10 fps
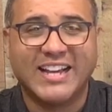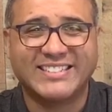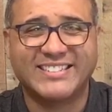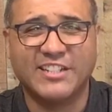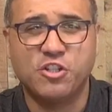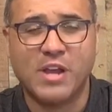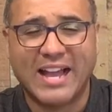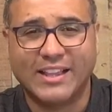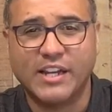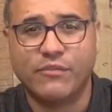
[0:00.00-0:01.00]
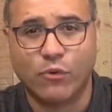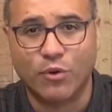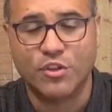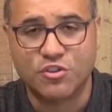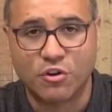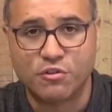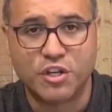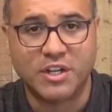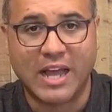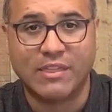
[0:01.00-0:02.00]
essentiality for the church,
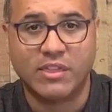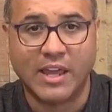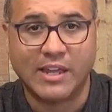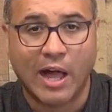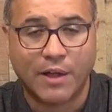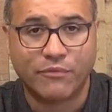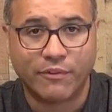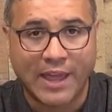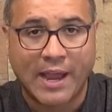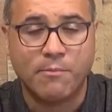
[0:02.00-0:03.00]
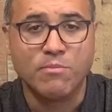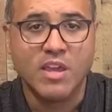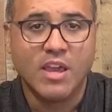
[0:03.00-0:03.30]
and I thank God for that.